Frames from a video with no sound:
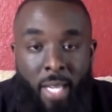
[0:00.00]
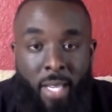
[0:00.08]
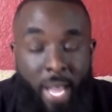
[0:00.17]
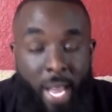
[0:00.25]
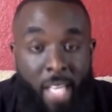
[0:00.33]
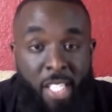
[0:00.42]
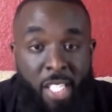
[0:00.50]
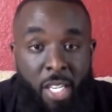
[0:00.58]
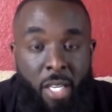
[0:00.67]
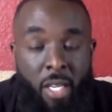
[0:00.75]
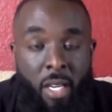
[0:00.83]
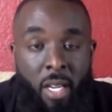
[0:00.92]

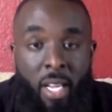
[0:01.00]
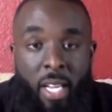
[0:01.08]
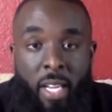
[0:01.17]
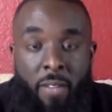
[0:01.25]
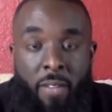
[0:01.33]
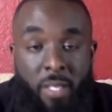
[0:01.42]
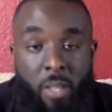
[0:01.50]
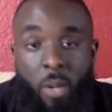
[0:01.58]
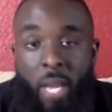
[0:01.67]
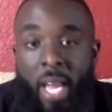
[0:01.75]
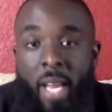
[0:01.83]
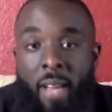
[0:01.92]
cashier if it's
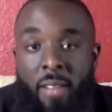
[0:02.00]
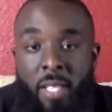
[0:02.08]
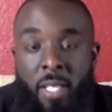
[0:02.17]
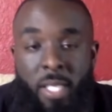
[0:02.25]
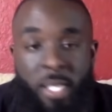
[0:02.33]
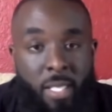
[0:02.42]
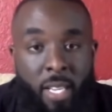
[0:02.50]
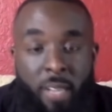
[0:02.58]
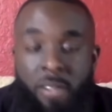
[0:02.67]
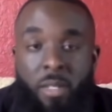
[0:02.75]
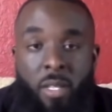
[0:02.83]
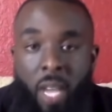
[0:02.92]
okay if she just gives
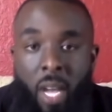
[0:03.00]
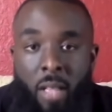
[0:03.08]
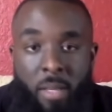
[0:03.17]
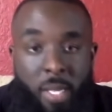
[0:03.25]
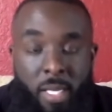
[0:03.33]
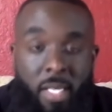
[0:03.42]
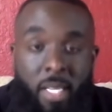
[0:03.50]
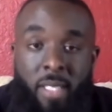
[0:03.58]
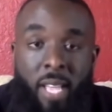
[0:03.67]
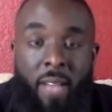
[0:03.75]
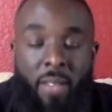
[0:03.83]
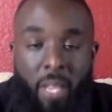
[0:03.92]
her the dollar because she doesn't
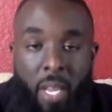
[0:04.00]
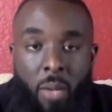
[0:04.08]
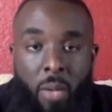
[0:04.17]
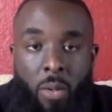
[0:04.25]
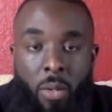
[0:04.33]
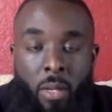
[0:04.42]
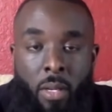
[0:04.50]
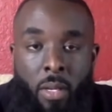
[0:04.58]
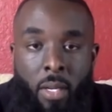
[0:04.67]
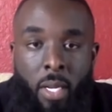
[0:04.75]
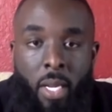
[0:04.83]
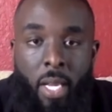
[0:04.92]
have a nickel.
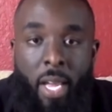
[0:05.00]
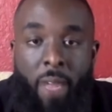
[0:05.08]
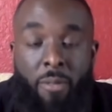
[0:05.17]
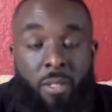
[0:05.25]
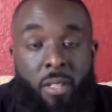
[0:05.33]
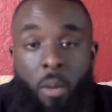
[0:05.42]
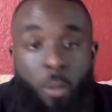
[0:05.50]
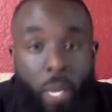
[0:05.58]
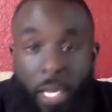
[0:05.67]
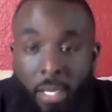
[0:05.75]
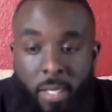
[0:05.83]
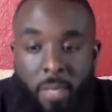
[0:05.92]
And for some
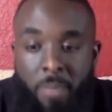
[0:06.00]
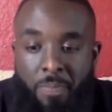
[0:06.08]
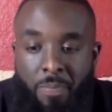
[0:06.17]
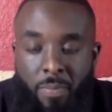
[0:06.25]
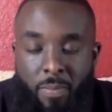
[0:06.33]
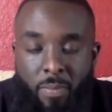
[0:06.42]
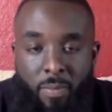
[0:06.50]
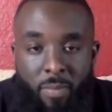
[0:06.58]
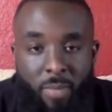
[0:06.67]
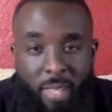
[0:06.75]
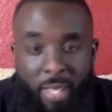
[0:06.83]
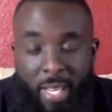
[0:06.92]
reason,
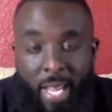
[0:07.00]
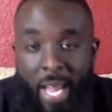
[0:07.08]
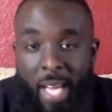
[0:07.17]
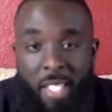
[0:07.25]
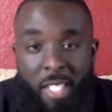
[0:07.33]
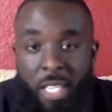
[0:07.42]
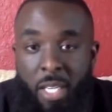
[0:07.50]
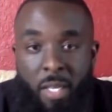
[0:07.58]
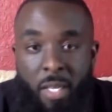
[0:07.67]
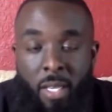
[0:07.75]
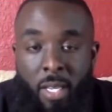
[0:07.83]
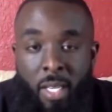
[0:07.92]
the
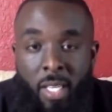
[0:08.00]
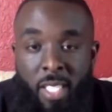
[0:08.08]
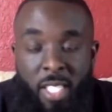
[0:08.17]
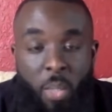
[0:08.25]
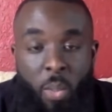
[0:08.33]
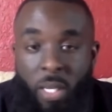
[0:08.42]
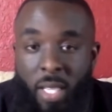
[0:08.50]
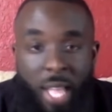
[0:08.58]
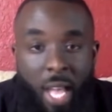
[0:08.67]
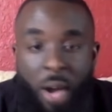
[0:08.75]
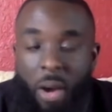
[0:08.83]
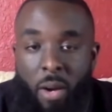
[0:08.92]
cashier, she wouldn't
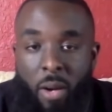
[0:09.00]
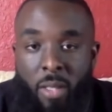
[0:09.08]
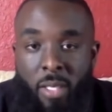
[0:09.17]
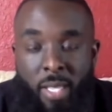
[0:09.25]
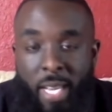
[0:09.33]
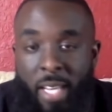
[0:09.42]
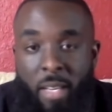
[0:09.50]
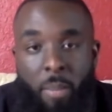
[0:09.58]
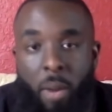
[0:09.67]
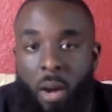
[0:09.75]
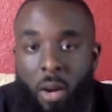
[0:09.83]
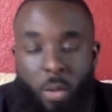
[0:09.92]
allow her to get the
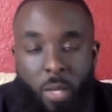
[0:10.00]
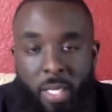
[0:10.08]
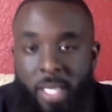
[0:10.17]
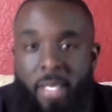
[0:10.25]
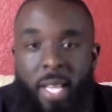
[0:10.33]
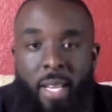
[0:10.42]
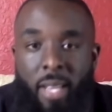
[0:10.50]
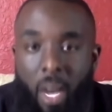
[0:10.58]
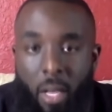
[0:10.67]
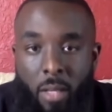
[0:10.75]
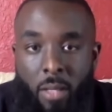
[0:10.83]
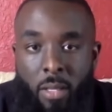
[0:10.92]
burger with just that
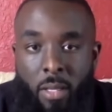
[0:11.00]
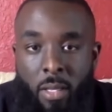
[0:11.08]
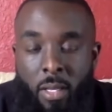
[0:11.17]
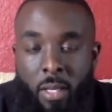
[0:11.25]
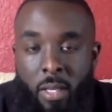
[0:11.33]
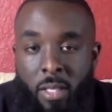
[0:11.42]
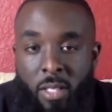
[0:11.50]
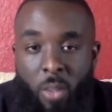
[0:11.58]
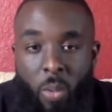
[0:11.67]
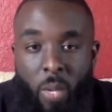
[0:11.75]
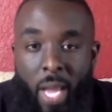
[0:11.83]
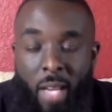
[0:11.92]
dollar. So
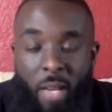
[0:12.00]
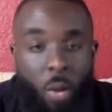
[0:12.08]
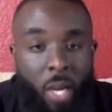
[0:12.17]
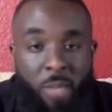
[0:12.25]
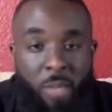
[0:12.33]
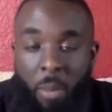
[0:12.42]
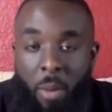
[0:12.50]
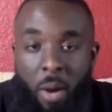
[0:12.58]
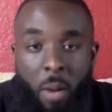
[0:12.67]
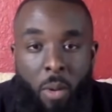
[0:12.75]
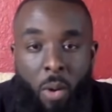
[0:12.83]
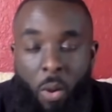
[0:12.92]
we had to watch my
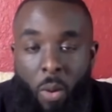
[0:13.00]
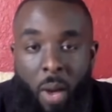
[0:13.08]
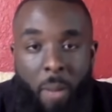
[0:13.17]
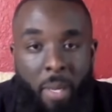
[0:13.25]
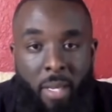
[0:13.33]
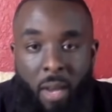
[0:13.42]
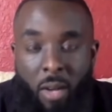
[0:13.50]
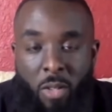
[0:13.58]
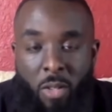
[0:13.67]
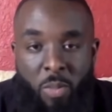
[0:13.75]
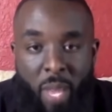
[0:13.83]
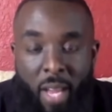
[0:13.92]
mom go around
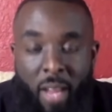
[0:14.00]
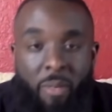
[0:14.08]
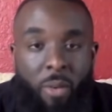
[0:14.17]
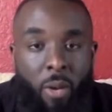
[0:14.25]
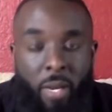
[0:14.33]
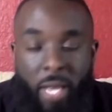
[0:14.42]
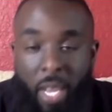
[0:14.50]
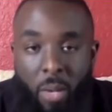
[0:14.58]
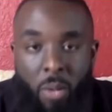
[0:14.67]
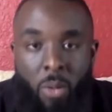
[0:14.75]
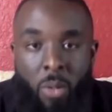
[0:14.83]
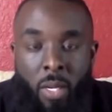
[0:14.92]
McDonald's begging for a nickel.